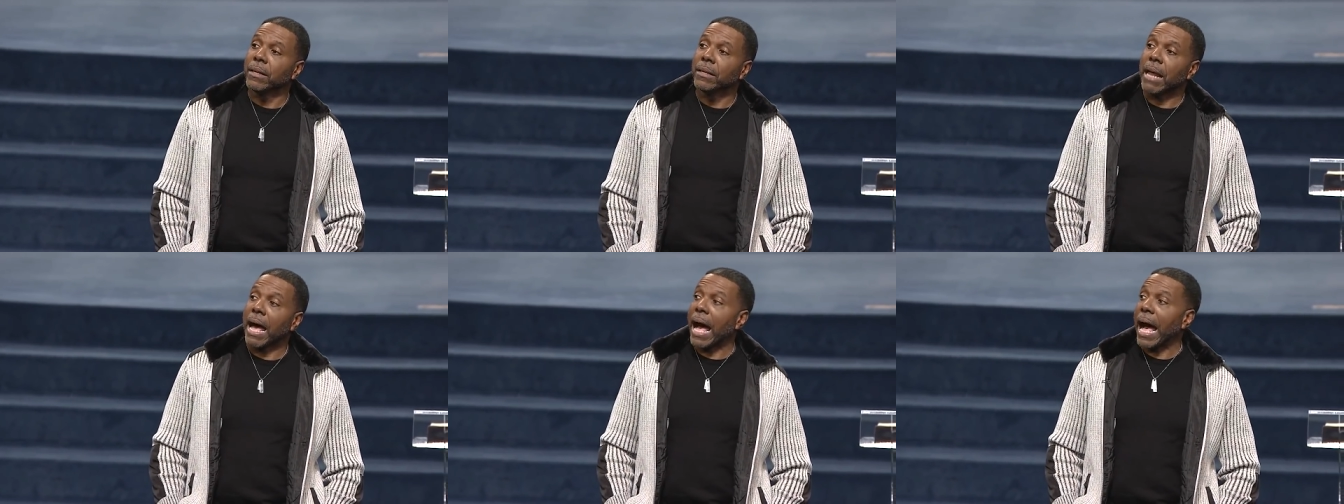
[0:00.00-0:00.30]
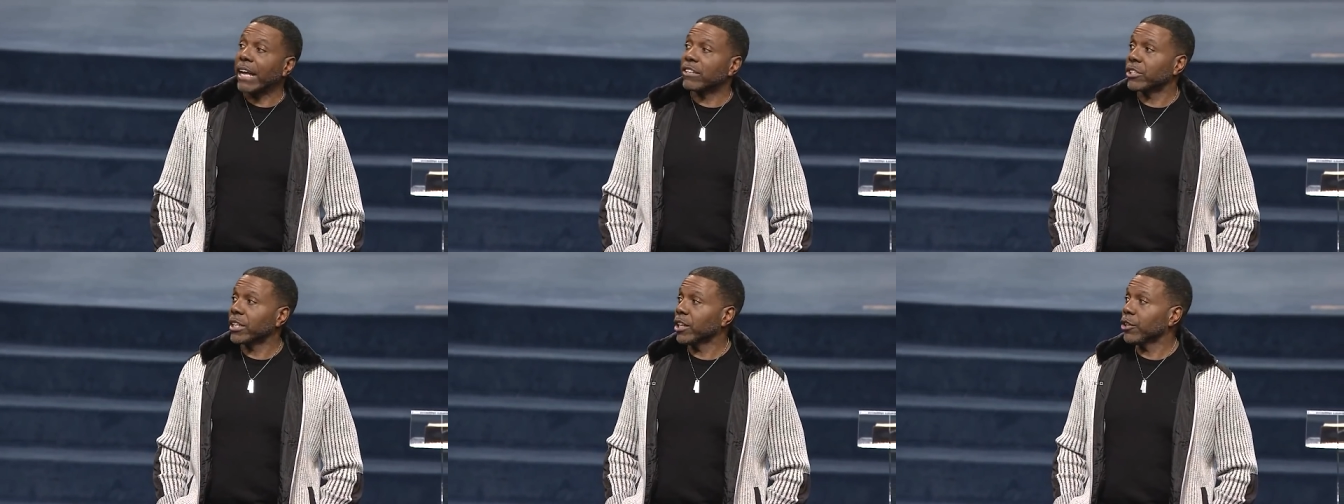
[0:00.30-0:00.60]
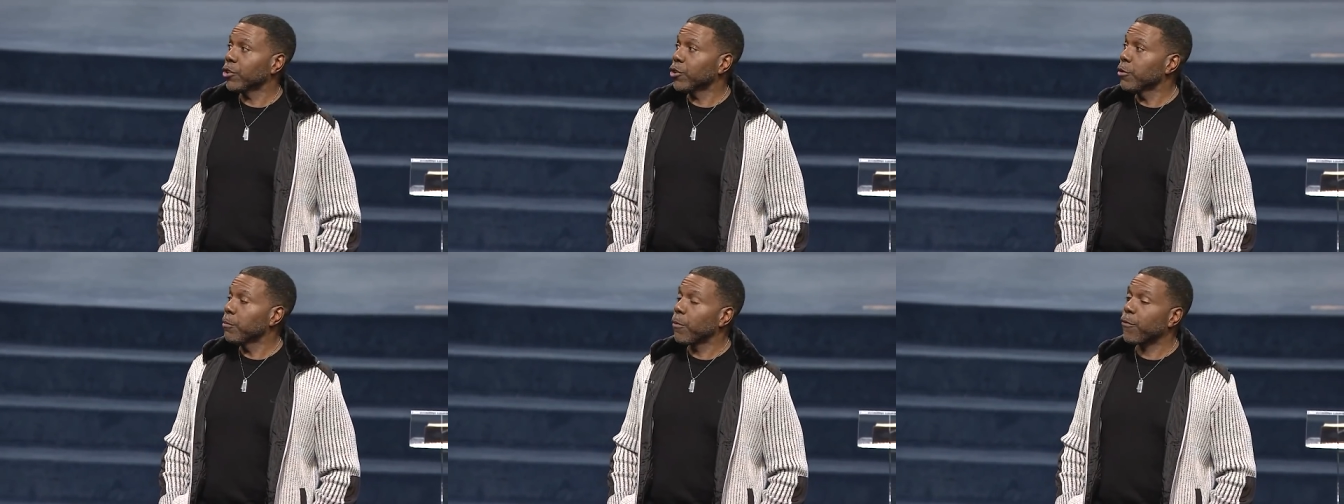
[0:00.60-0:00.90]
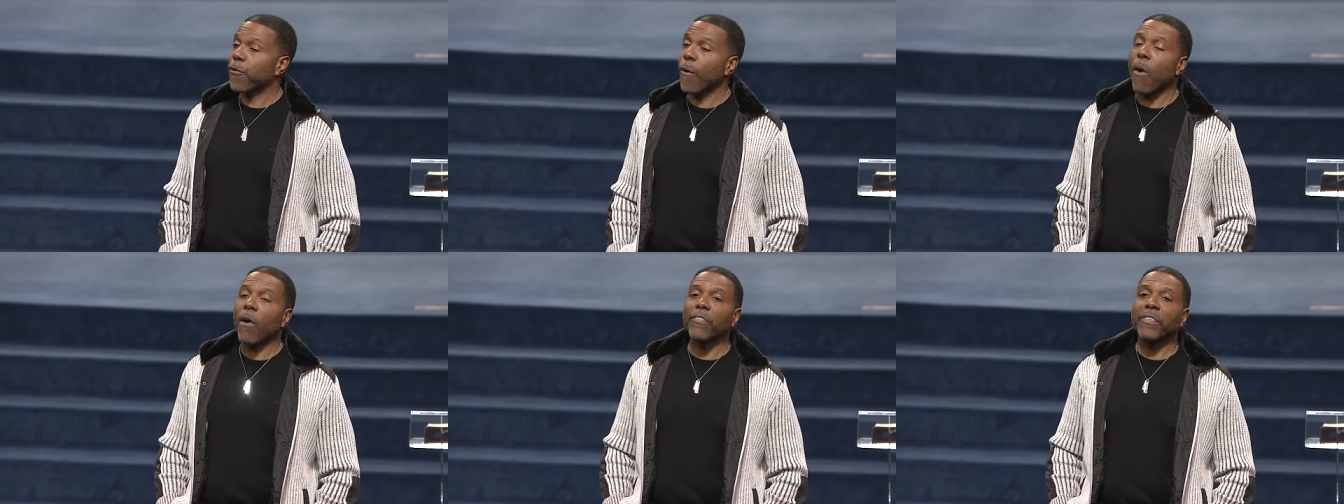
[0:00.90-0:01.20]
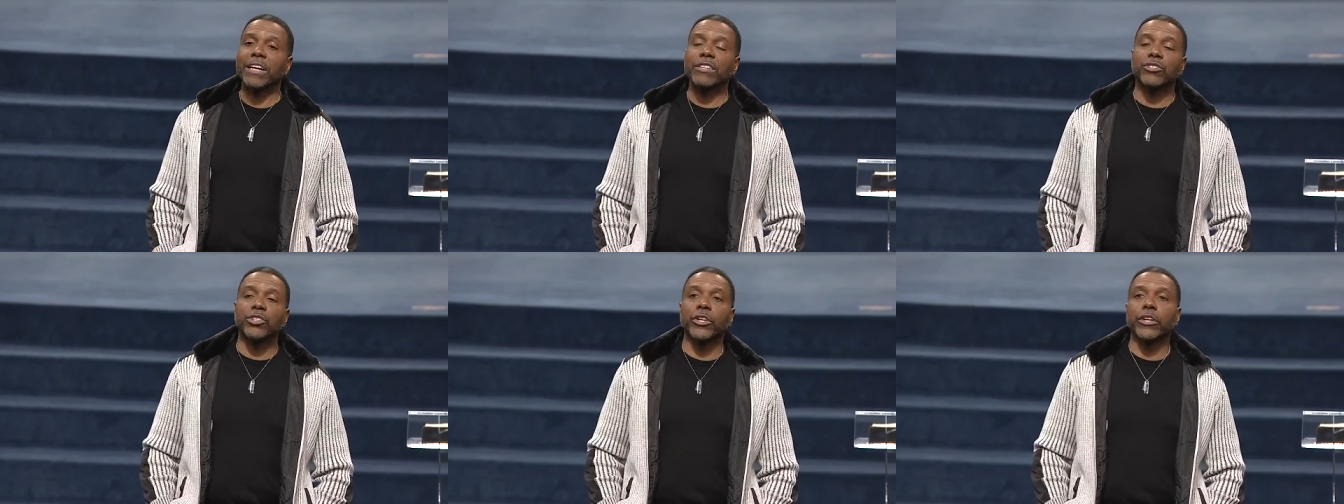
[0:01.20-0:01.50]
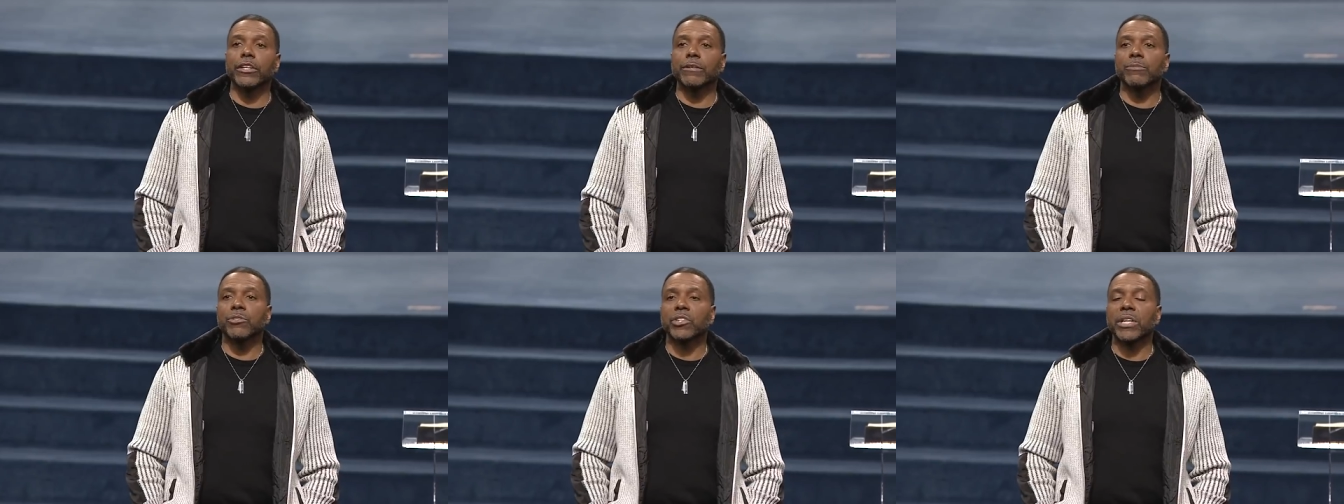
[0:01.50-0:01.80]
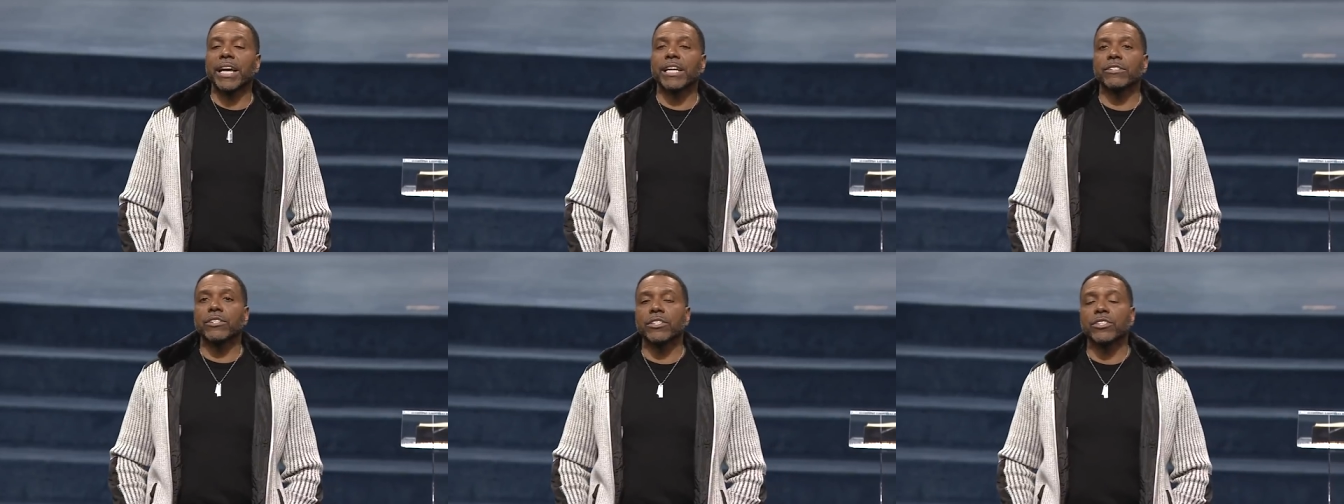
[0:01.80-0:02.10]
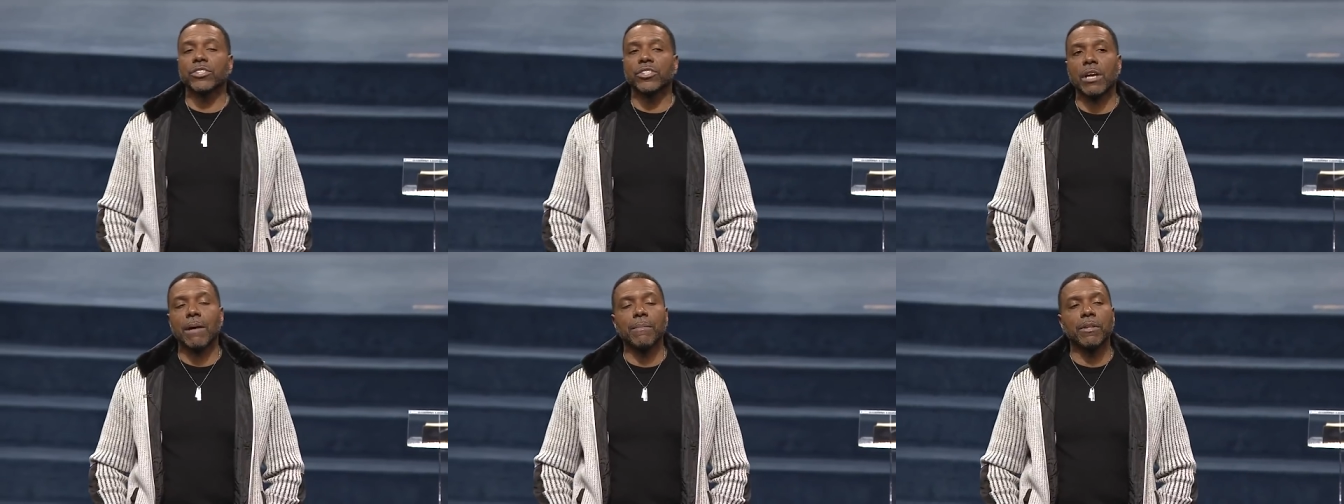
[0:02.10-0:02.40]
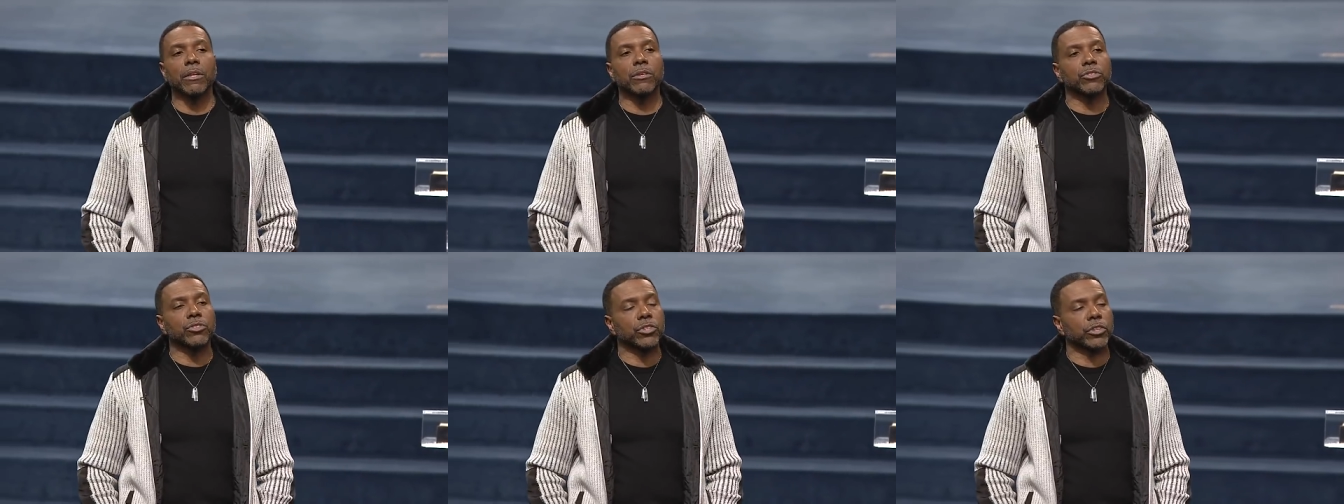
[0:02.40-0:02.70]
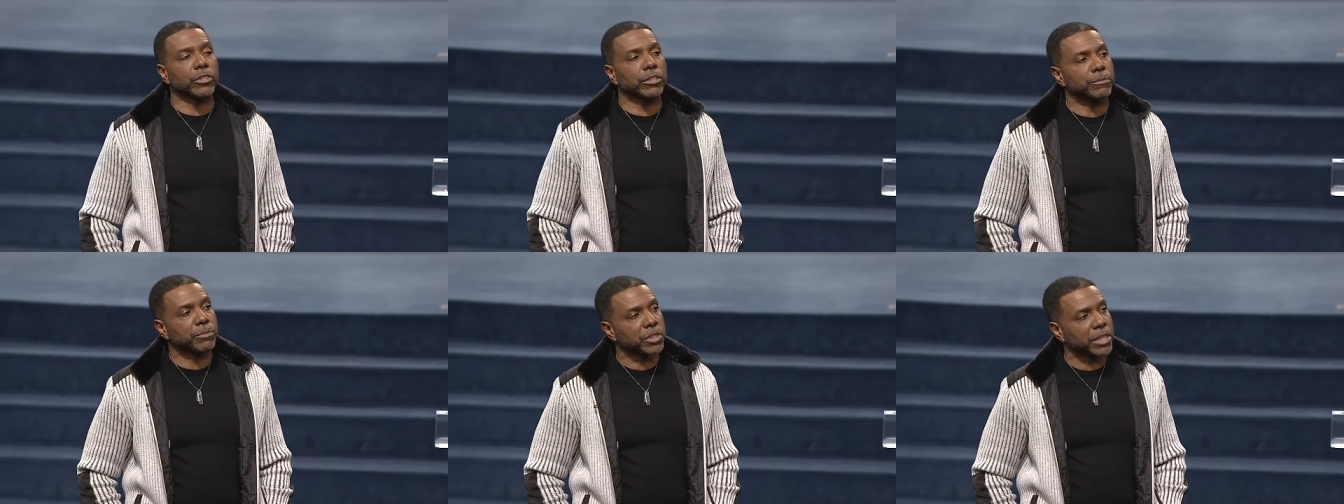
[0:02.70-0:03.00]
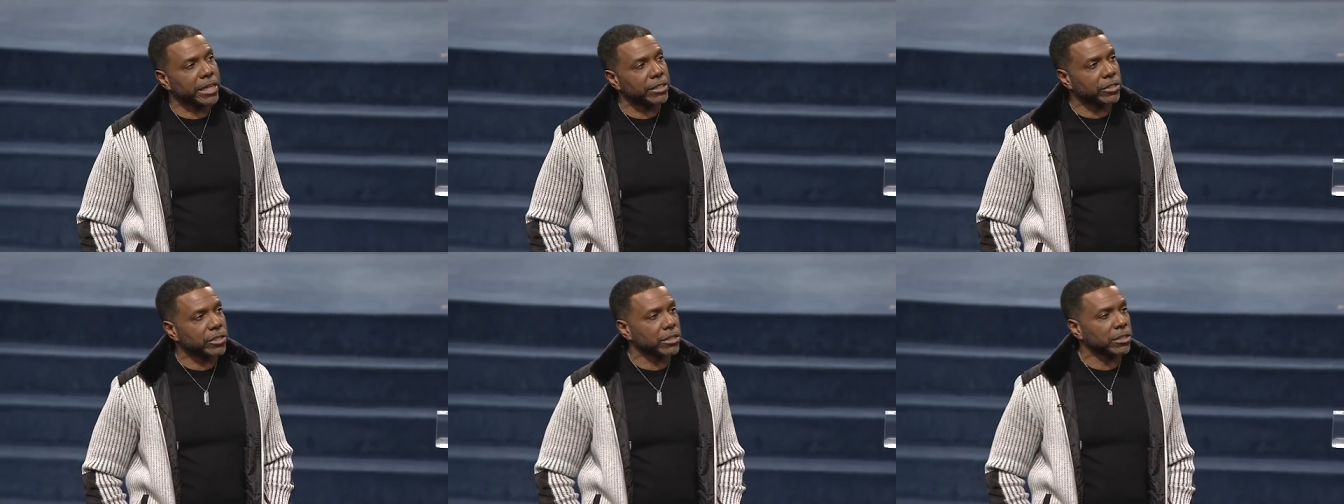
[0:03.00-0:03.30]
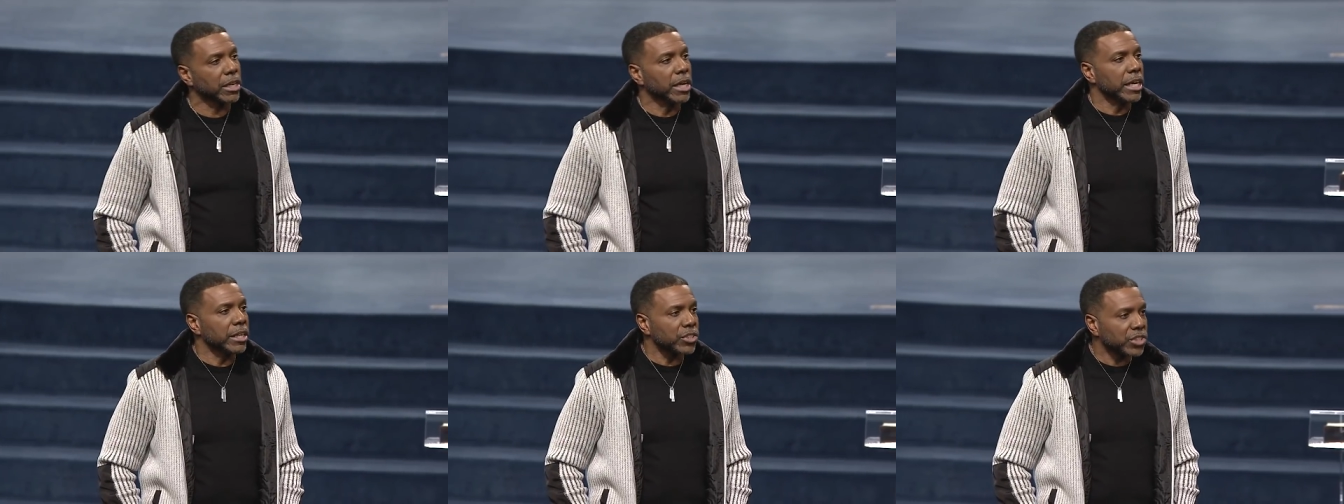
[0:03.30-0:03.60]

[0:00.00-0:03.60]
Now, I said to you before that circumstances, some of those circumstances,